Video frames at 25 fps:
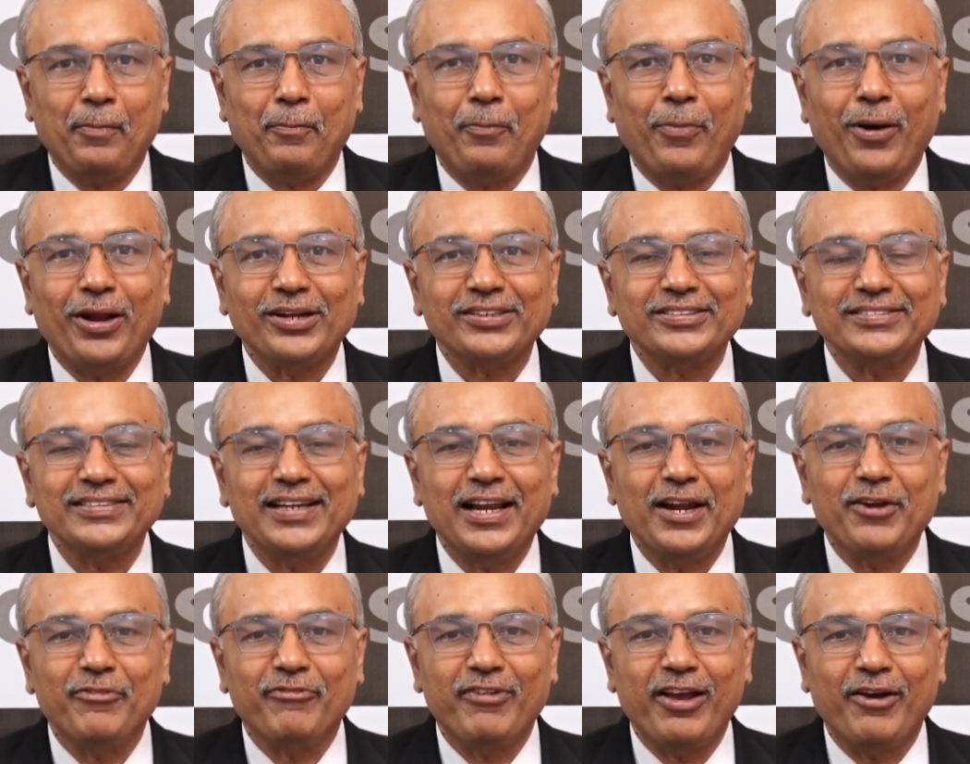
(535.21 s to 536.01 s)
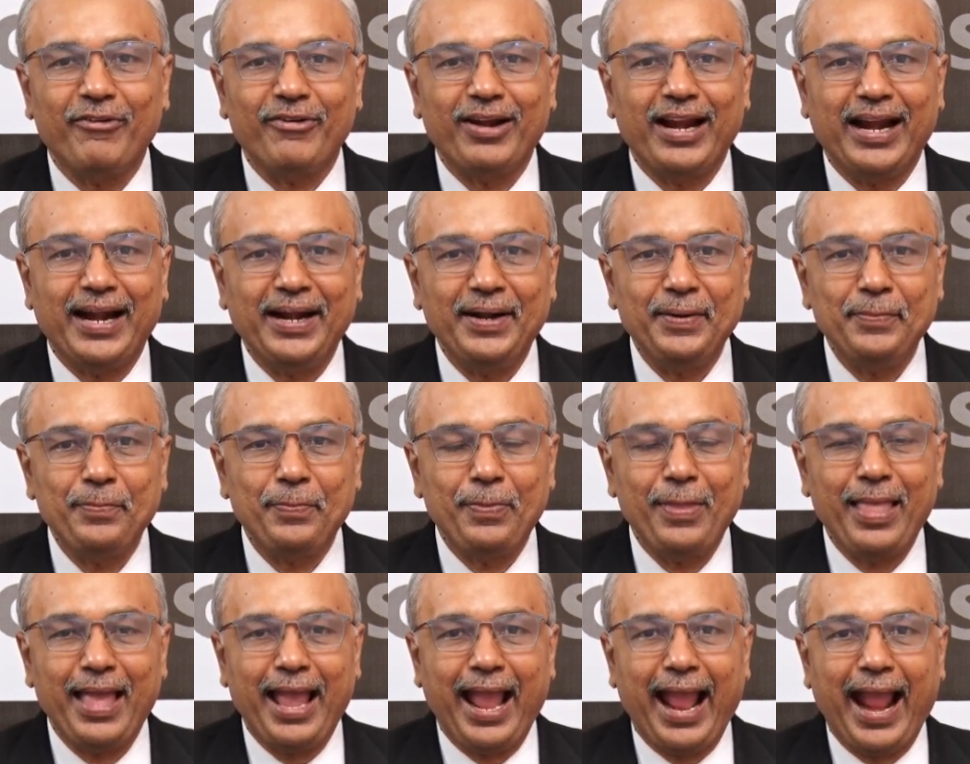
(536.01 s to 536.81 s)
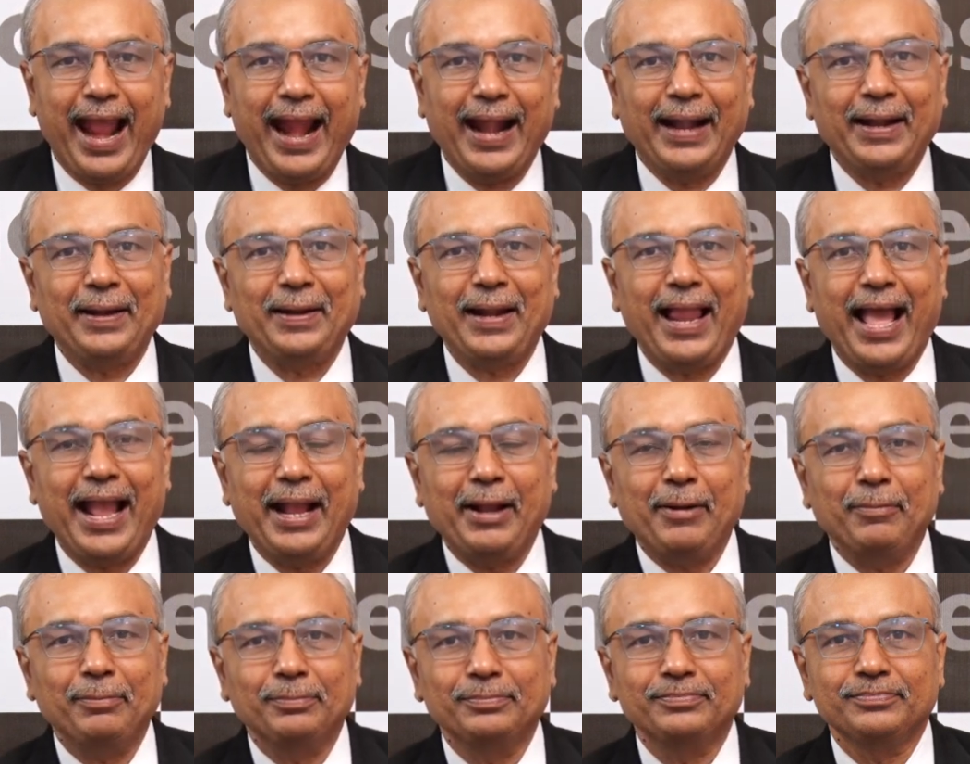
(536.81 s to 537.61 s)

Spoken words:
personal favorite, and like